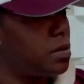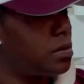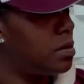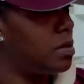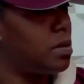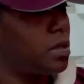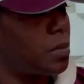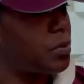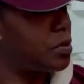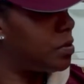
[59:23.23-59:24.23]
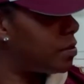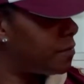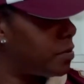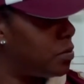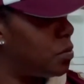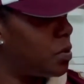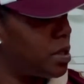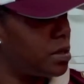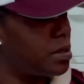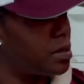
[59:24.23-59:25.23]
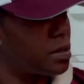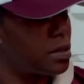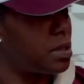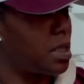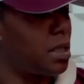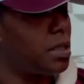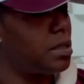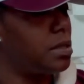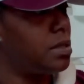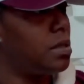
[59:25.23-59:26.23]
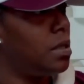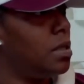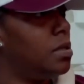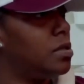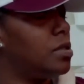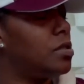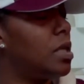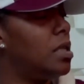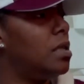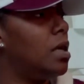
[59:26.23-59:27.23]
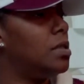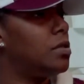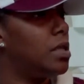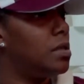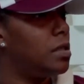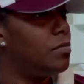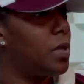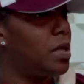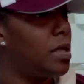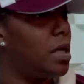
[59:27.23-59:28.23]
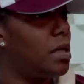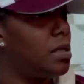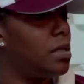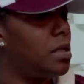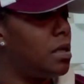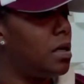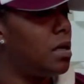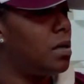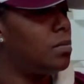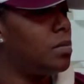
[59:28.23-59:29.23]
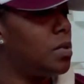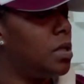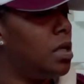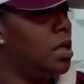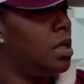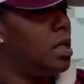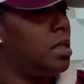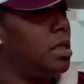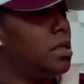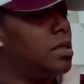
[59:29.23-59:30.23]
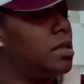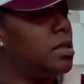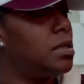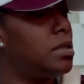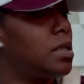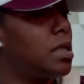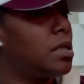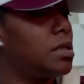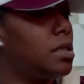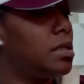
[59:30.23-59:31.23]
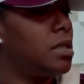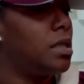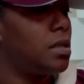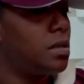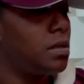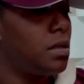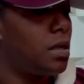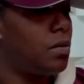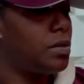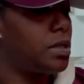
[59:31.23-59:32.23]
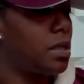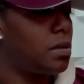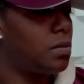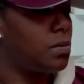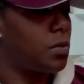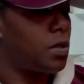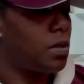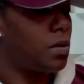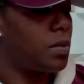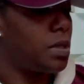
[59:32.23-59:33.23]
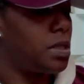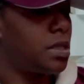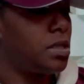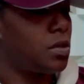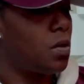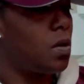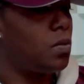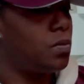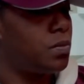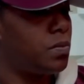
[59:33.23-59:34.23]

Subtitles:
The opportunities for you to win is endless. So I try to live by that. And then the second thing that I would tell them, and this is all,